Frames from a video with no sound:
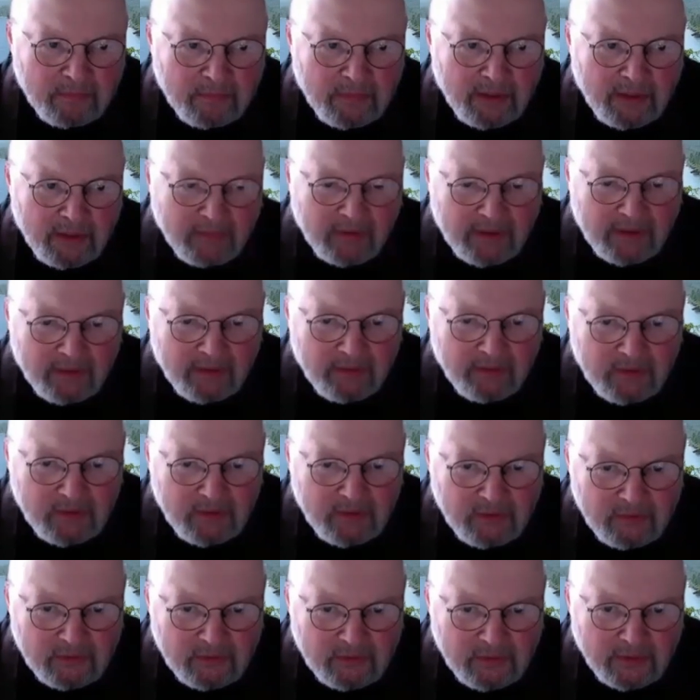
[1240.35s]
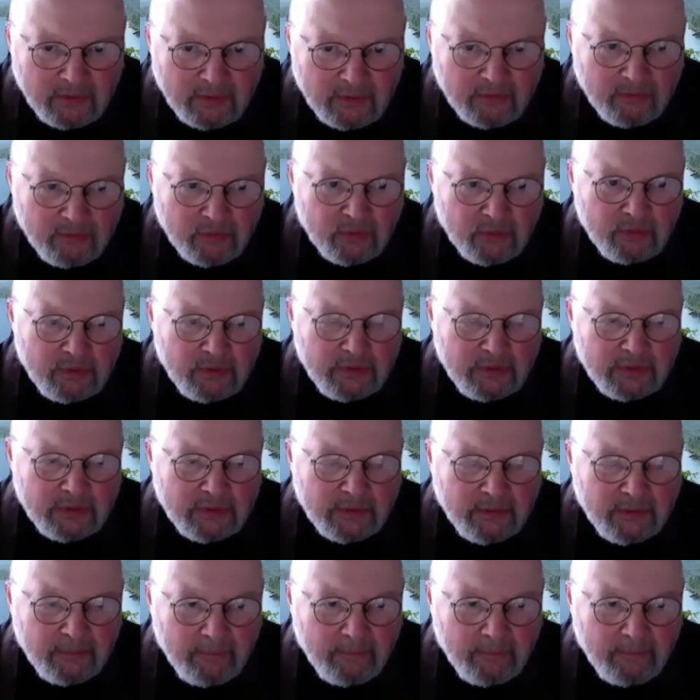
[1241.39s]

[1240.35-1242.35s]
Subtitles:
Have I given you another view here?